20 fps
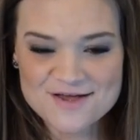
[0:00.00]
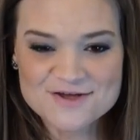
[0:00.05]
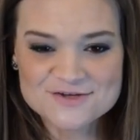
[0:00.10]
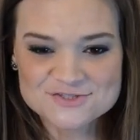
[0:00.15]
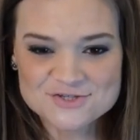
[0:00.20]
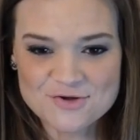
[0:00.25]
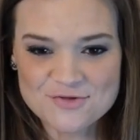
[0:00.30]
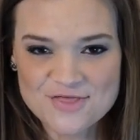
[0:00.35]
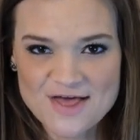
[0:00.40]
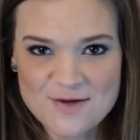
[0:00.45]

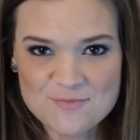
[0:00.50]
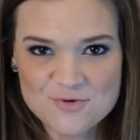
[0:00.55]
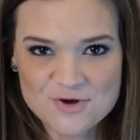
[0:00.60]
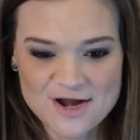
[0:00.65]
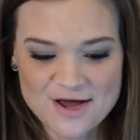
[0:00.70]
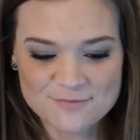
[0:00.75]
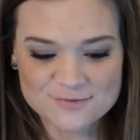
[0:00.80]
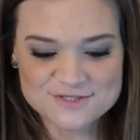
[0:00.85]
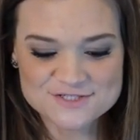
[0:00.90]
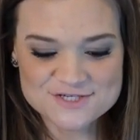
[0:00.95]
So then what
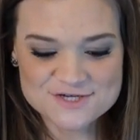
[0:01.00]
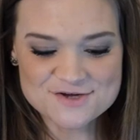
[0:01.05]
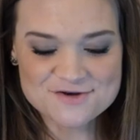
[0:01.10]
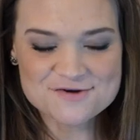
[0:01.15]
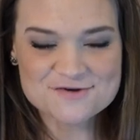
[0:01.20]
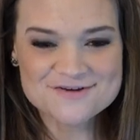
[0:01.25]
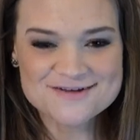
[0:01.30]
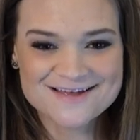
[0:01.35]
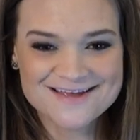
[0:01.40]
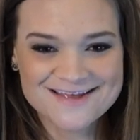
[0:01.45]
I would
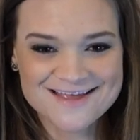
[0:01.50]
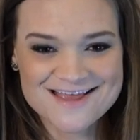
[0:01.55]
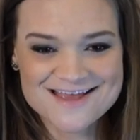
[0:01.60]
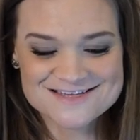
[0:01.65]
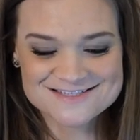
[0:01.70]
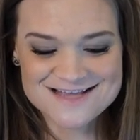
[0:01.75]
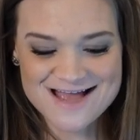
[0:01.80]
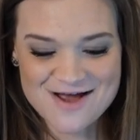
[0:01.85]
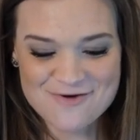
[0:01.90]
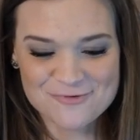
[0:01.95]
do
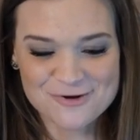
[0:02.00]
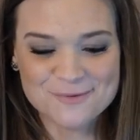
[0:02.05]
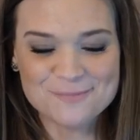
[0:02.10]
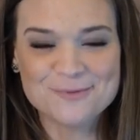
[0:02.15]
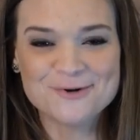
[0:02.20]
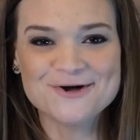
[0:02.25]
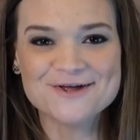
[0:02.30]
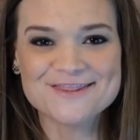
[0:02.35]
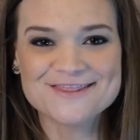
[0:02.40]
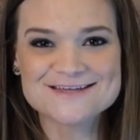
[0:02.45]
is I would
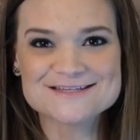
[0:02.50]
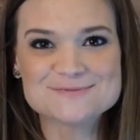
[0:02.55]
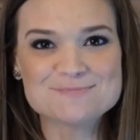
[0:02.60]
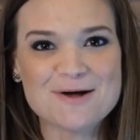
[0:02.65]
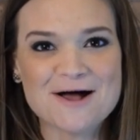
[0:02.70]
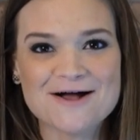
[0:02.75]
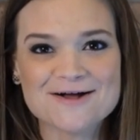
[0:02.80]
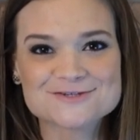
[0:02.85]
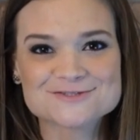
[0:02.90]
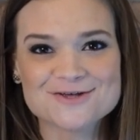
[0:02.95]
put this
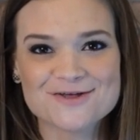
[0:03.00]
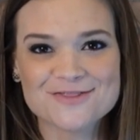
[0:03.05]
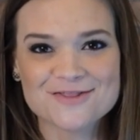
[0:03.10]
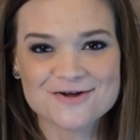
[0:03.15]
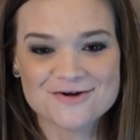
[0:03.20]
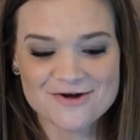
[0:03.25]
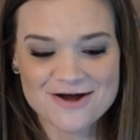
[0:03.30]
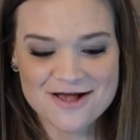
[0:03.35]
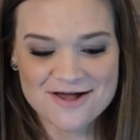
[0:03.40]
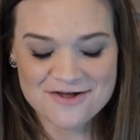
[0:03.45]
box on the
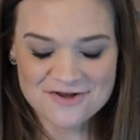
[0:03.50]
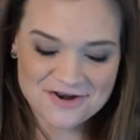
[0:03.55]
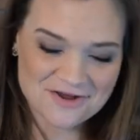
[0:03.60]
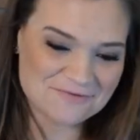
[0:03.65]
ground, I